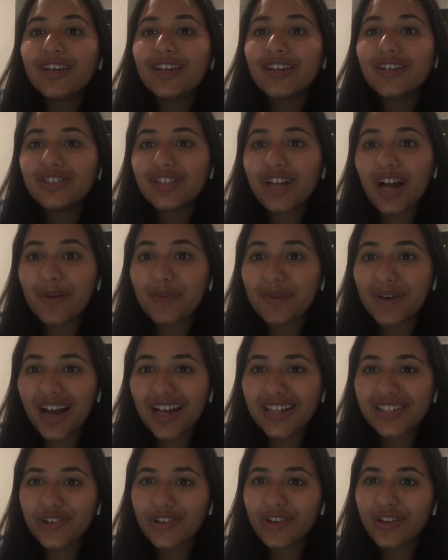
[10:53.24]
Good job
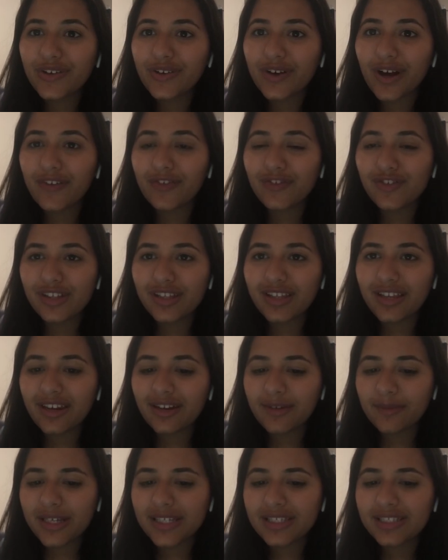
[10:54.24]
guys on the craft, you did an
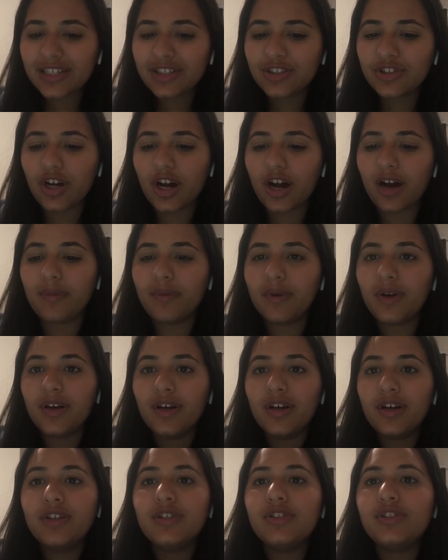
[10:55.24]
amazing job.
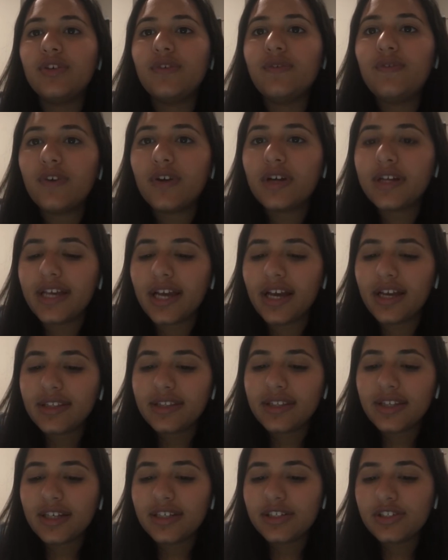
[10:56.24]
Don't
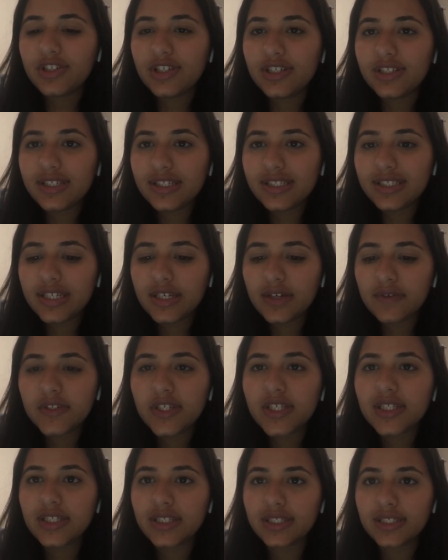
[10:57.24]
forget that Jesus gives
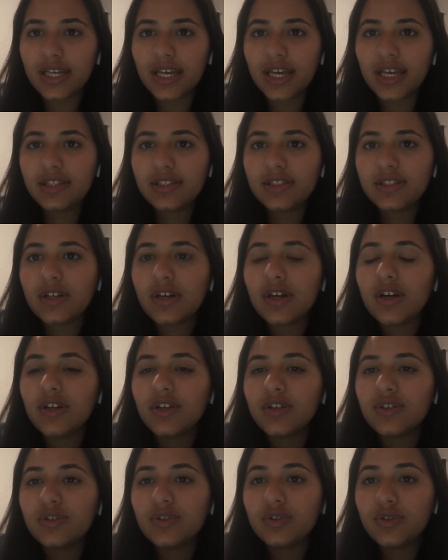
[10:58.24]
us the saints
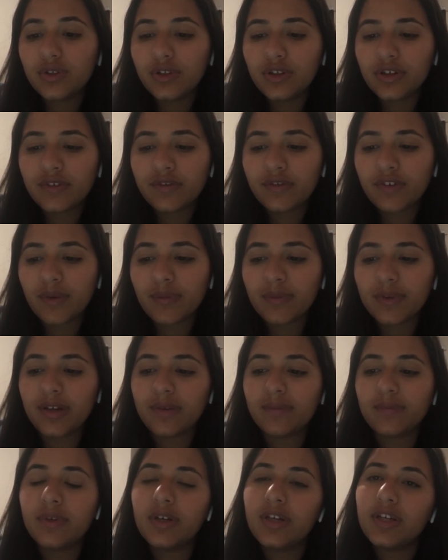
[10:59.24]
to learn from
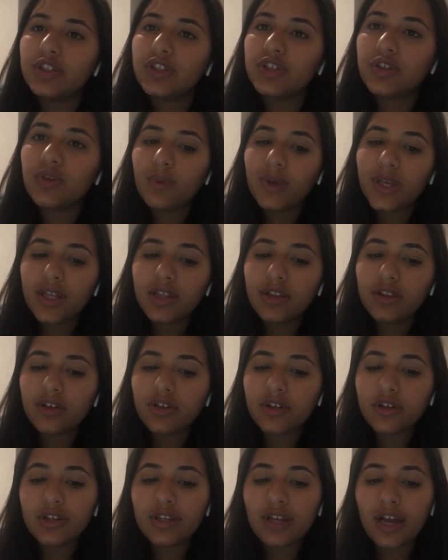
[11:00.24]
them, so can
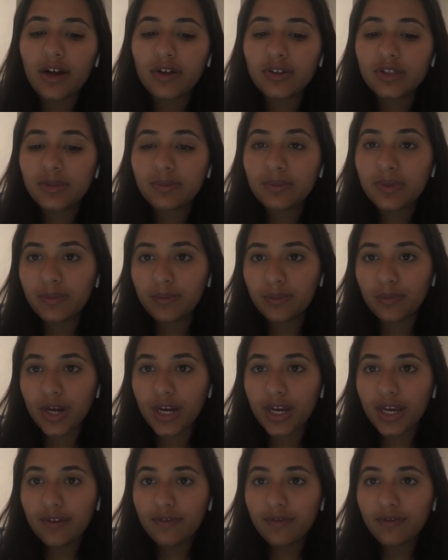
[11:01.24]
learn how to be
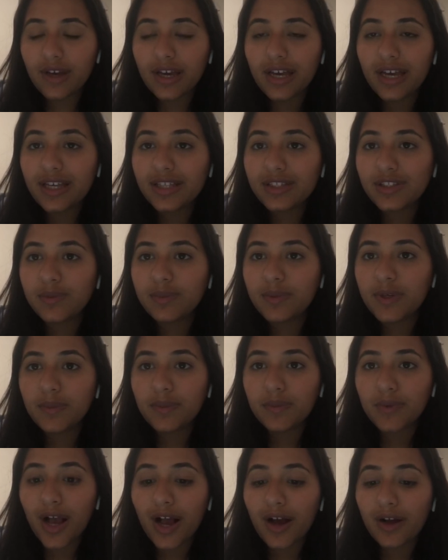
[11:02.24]
brave and to be
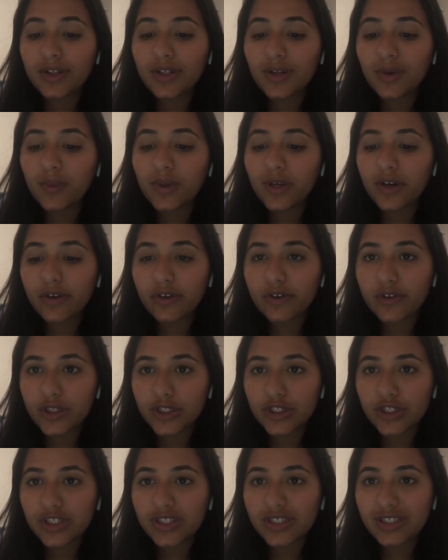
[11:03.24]
proud that we are
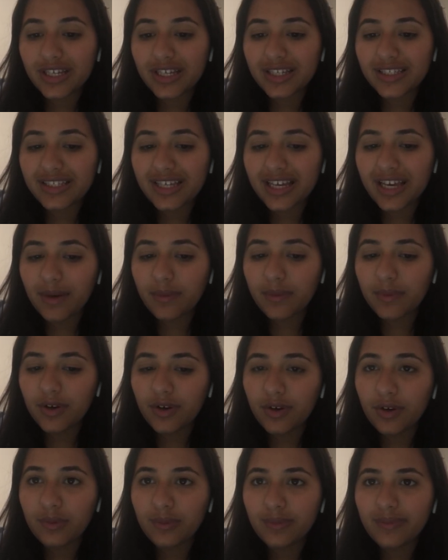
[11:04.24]
Christians like Saint
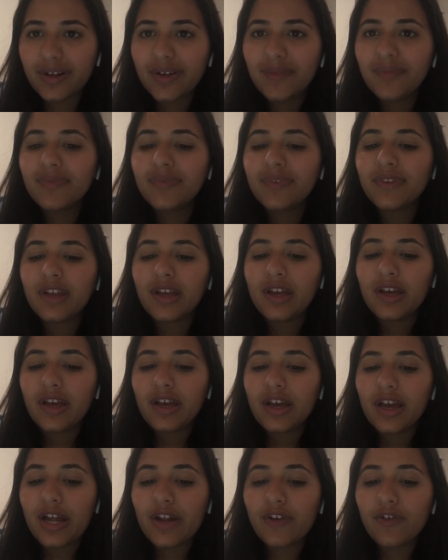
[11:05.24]
Ebenob.
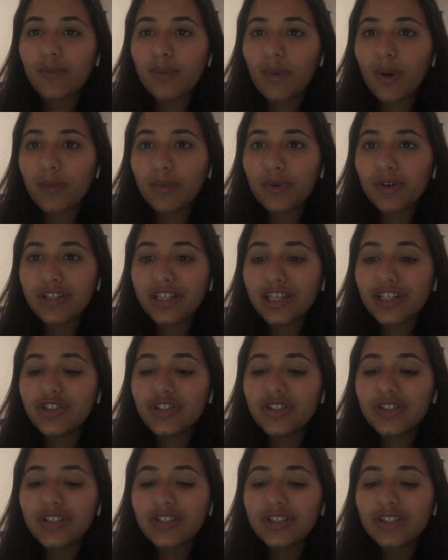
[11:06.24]
And remember that
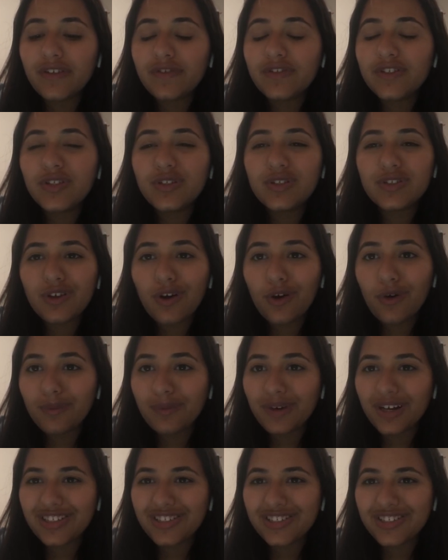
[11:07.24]
Jesus loves you so
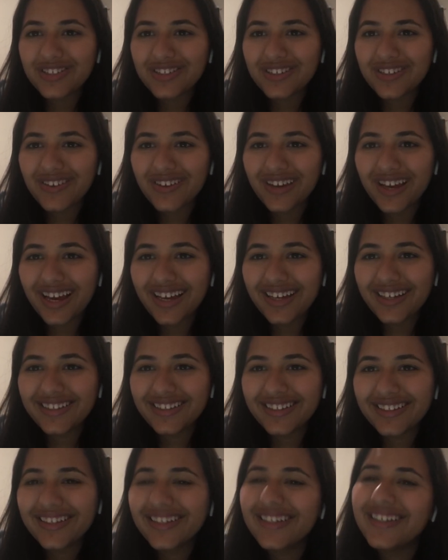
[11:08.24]
much, okay?
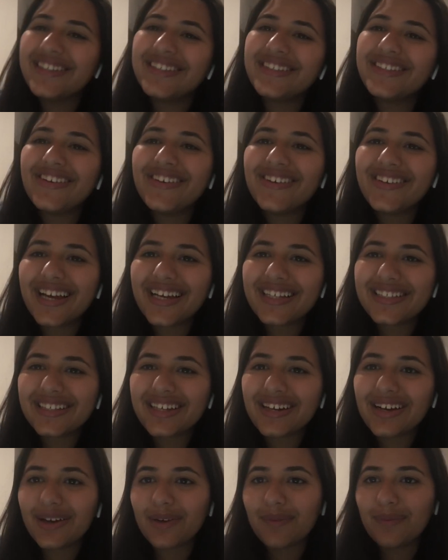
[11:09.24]
See you next time,